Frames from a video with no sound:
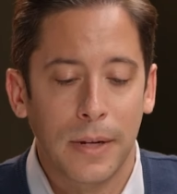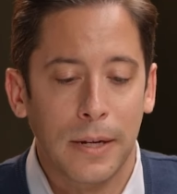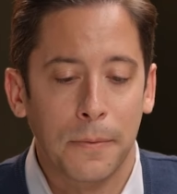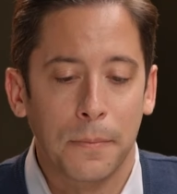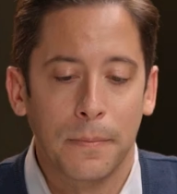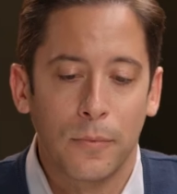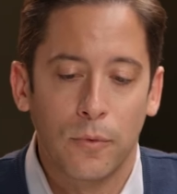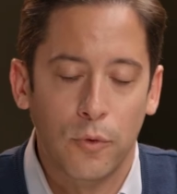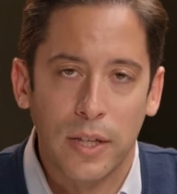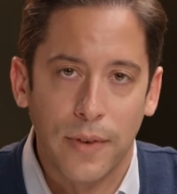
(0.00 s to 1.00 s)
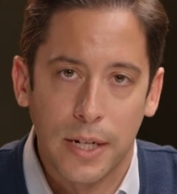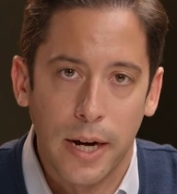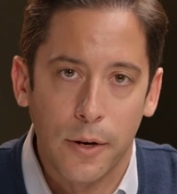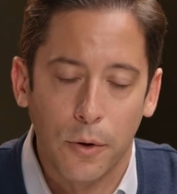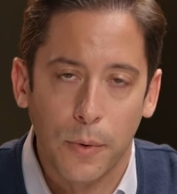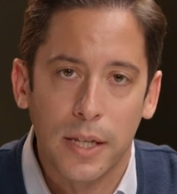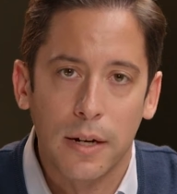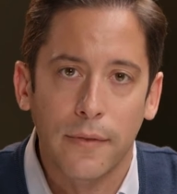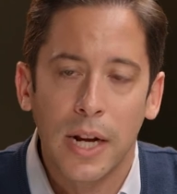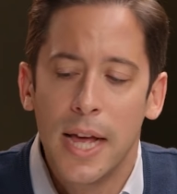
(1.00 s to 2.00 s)
a transvestite and all the rest
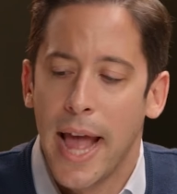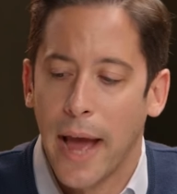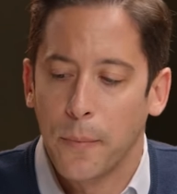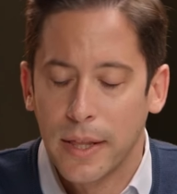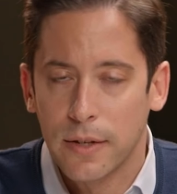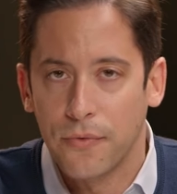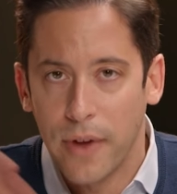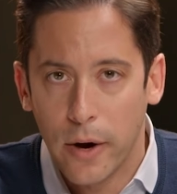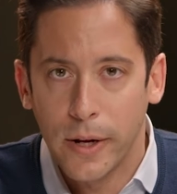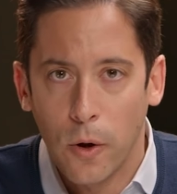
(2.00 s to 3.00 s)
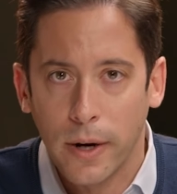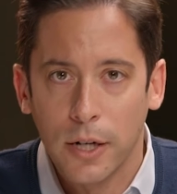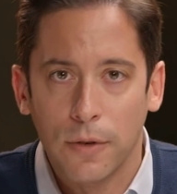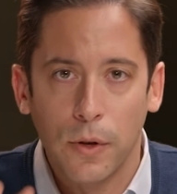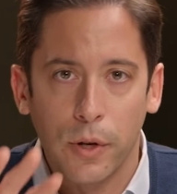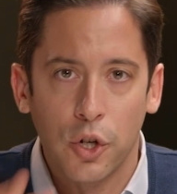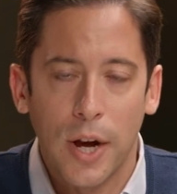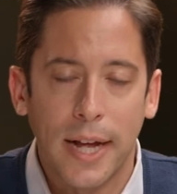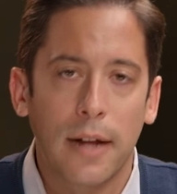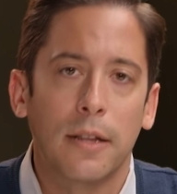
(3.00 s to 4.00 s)
of it. And we had this very long interview. You can
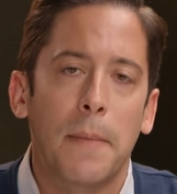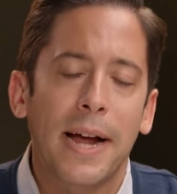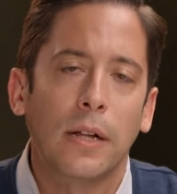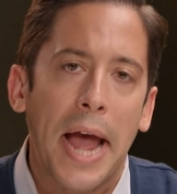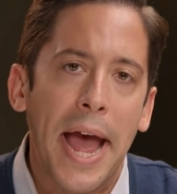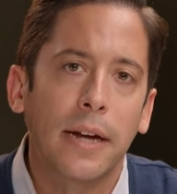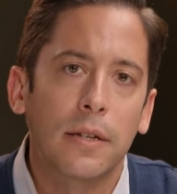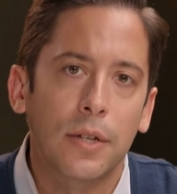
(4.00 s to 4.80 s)
check it out in the Michael And